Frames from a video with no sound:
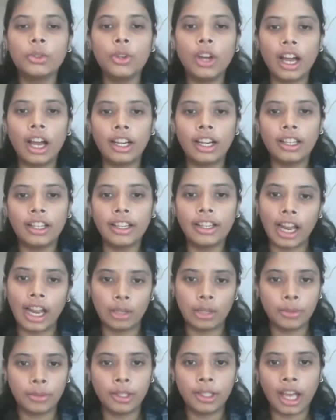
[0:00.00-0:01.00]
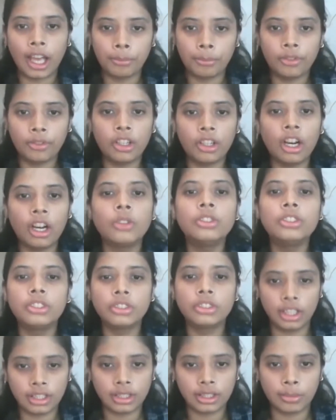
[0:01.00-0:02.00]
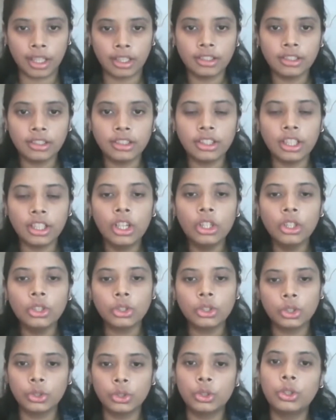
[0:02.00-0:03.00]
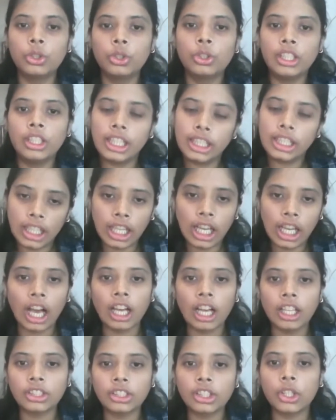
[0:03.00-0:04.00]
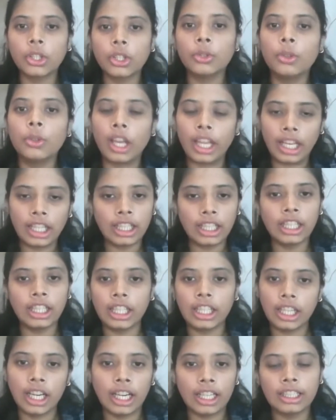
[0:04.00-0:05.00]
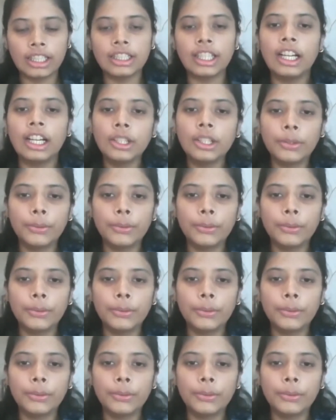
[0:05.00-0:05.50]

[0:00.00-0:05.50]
had an academic gap of around 6 months. So did they ask you anything regarding that?